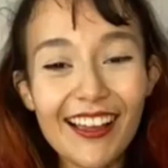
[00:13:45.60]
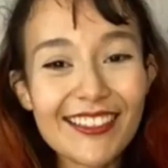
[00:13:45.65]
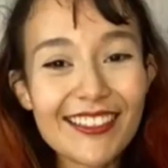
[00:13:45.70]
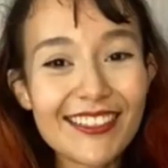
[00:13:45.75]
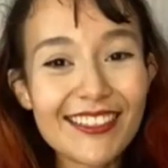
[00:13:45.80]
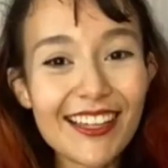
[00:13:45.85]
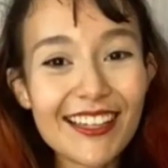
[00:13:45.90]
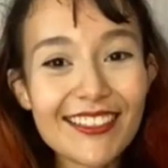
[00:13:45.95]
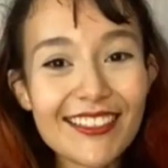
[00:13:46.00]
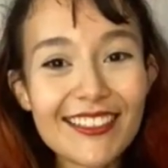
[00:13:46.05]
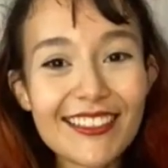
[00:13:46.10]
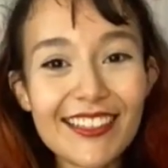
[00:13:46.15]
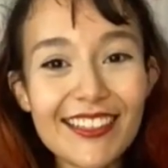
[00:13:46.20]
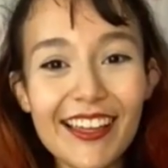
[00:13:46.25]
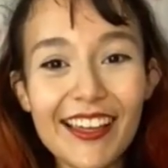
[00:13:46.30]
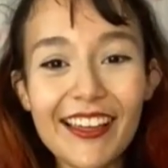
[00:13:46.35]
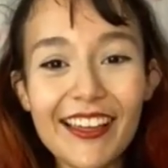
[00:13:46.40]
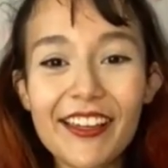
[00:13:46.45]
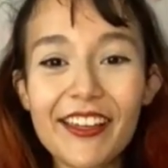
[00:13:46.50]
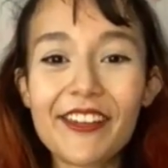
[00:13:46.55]
stay
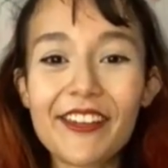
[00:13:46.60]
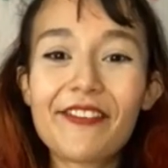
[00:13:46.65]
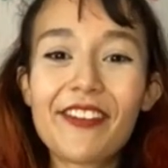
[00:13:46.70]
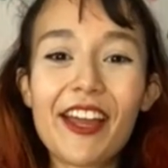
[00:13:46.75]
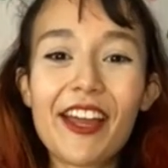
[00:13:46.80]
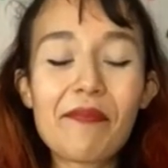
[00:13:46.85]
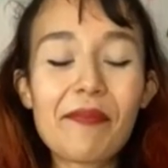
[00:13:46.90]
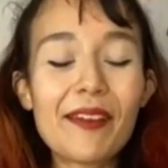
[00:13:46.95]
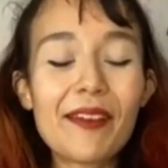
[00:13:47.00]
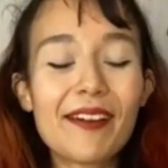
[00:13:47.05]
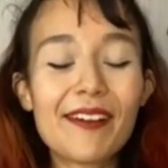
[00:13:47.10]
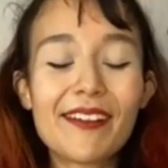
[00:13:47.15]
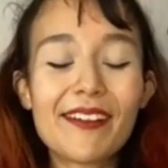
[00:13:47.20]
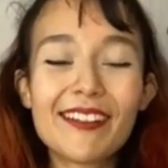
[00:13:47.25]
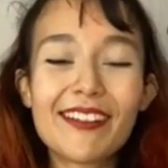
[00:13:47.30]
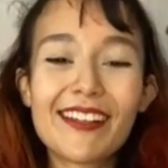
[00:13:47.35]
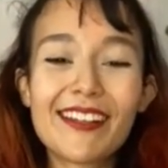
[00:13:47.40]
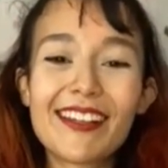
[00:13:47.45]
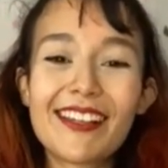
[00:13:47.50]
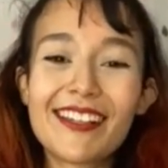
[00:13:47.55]
safe. Happy
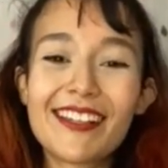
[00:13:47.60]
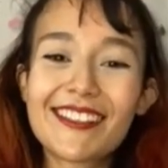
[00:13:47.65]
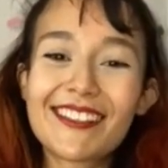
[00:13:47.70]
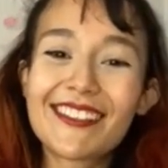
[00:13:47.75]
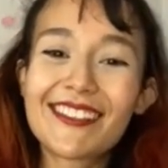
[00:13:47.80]
holidays.